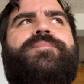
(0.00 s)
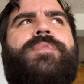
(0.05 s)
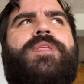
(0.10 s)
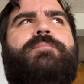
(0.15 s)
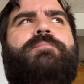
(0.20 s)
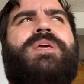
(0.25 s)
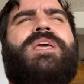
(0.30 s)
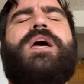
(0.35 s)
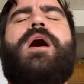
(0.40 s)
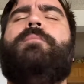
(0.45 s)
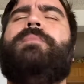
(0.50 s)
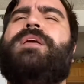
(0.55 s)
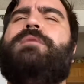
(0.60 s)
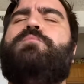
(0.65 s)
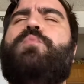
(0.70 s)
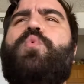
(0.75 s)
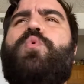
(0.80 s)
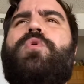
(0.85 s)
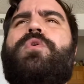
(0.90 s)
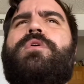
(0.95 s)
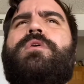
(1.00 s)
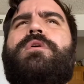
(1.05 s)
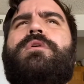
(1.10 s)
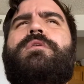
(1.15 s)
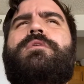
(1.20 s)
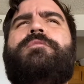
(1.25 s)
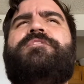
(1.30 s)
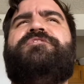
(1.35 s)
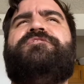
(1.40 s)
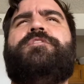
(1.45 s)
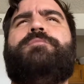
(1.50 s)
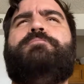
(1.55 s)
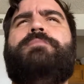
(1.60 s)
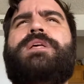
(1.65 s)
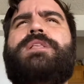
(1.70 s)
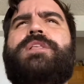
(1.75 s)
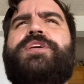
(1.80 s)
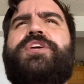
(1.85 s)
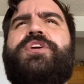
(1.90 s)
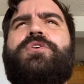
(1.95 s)
becoming more
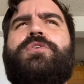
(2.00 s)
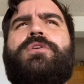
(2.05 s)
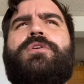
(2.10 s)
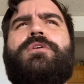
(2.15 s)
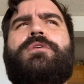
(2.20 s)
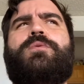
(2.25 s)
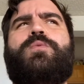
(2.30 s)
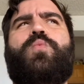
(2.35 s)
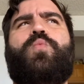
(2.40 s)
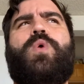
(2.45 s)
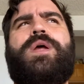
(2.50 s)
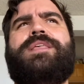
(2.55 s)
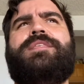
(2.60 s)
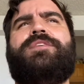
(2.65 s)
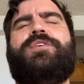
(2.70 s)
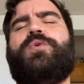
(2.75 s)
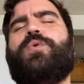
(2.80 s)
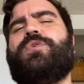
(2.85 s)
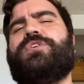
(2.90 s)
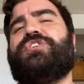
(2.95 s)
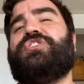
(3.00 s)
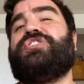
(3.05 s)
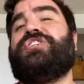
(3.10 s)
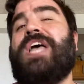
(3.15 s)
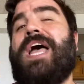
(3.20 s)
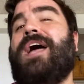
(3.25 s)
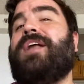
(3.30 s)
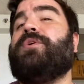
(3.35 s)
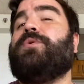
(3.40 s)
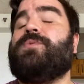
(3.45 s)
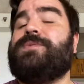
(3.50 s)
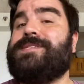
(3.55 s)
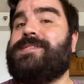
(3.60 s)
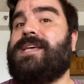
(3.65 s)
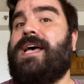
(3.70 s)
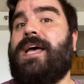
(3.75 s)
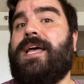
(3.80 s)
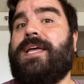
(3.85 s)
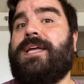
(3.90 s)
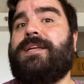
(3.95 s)
familiar with your shadow
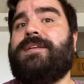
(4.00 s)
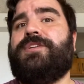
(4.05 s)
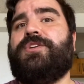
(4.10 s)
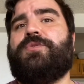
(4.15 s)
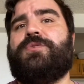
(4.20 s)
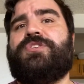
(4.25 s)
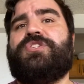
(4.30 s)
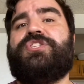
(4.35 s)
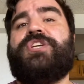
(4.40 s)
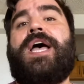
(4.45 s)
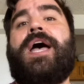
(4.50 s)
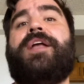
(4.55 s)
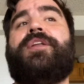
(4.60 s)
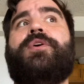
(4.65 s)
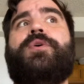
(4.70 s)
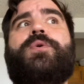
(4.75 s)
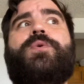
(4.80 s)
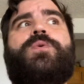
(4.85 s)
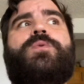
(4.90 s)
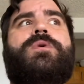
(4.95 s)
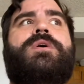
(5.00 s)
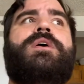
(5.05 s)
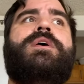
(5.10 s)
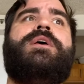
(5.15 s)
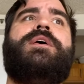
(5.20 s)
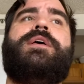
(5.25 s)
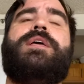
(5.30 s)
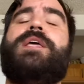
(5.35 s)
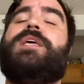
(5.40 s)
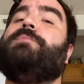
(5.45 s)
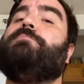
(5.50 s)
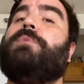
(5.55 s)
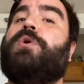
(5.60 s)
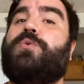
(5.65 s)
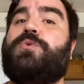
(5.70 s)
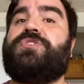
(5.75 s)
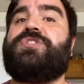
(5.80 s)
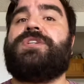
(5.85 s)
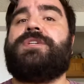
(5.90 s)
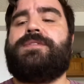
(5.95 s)
side, your shadow
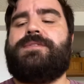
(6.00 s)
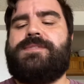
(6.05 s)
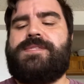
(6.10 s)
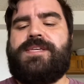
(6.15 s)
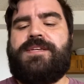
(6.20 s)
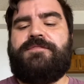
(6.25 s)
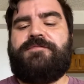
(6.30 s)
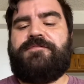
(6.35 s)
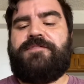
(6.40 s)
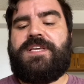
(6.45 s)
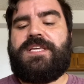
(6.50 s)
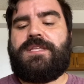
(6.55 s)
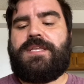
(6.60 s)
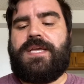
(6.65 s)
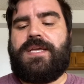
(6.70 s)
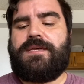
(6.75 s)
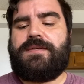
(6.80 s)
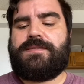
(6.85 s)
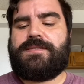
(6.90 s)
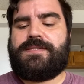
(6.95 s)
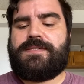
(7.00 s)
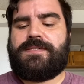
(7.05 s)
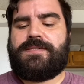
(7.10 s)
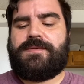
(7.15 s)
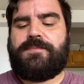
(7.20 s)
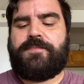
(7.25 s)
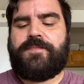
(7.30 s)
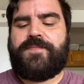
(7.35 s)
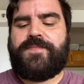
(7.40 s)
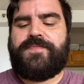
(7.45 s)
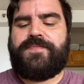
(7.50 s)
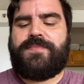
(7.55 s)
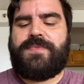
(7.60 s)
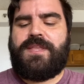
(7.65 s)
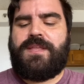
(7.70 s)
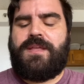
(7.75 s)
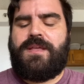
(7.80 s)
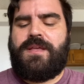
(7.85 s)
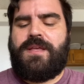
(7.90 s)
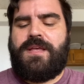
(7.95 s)
emotions and feelings.
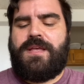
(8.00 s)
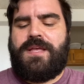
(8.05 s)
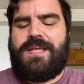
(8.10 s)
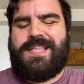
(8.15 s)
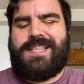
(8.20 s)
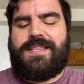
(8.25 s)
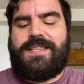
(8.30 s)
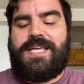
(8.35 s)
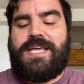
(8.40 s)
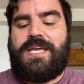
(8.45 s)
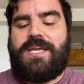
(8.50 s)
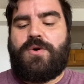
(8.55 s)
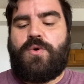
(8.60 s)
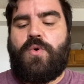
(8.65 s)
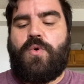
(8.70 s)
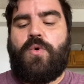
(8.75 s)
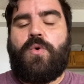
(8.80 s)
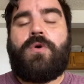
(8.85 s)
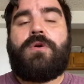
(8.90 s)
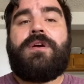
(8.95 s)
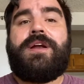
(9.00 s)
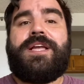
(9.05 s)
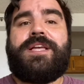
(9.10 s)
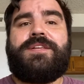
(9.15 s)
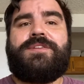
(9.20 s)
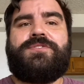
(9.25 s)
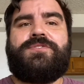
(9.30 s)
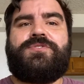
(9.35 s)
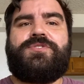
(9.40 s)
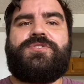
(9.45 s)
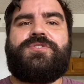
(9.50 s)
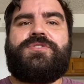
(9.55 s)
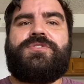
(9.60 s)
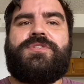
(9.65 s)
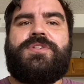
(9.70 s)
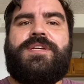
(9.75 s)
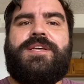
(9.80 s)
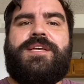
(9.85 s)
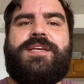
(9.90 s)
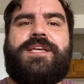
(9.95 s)
The orange
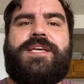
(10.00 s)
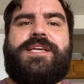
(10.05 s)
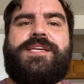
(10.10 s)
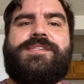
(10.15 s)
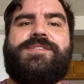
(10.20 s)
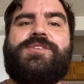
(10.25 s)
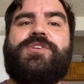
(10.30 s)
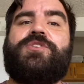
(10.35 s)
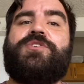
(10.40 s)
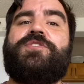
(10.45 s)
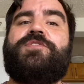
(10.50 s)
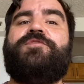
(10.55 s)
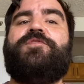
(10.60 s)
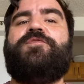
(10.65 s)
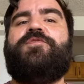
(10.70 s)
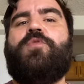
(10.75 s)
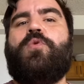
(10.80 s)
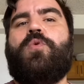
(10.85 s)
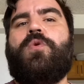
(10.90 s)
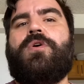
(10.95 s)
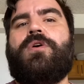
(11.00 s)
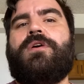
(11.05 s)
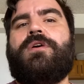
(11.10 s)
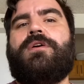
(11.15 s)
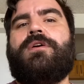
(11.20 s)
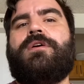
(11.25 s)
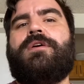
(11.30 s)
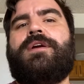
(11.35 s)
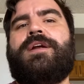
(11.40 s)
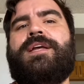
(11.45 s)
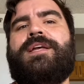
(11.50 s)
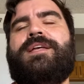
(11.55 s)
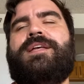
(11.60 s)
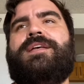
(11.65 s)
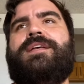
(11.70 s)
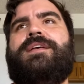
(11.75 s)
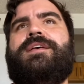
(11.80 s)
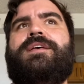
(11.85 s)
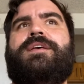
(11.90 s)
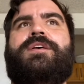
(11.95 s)
is good for
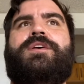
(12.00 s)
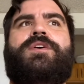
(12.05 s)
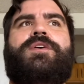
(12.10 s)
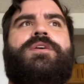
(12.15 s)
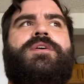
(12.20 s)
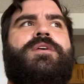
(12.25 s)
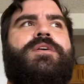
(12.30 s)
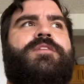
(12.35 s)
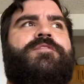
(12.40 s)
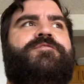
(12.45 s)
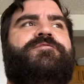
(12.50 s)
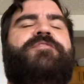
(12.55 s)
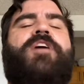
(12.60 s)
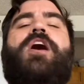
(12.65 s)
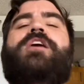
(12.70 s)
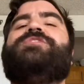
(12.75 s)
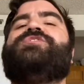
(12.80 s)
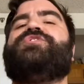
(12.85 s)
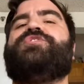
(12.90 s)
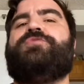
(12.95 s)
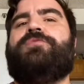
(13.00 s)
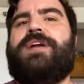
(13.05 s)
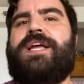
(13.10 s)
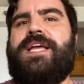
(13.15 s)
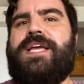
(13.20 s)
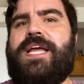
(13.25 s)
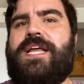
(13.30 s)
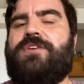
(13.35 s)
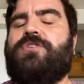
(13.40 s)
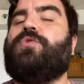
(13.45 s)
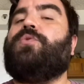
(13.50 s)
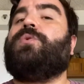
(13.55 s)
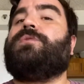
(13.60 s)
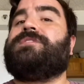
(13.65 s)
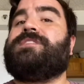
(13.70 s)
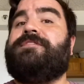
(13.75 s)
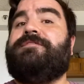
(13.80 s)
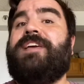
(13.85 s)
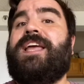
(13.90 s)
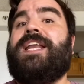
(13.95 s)
fostering and
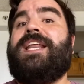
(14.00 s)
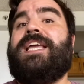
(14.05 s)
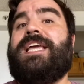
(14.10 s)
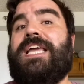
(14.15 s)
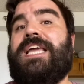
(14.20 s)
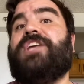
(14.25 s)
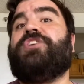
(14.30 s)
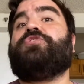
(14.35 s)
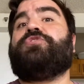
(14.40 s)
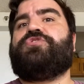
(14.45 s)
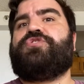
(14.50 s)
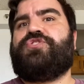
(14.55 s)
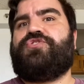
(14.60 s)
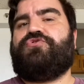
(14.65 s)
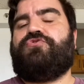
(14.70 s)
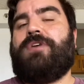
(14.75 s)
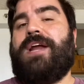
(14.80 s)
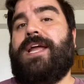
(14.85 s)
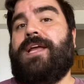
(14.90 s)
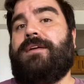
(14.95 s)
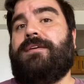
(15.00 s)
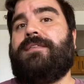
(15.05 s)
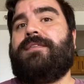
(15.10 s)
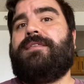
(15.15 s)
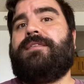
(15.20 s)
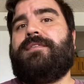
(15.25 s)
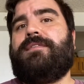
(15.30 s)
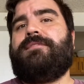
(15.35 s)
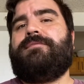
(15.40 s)
cultivating inner strength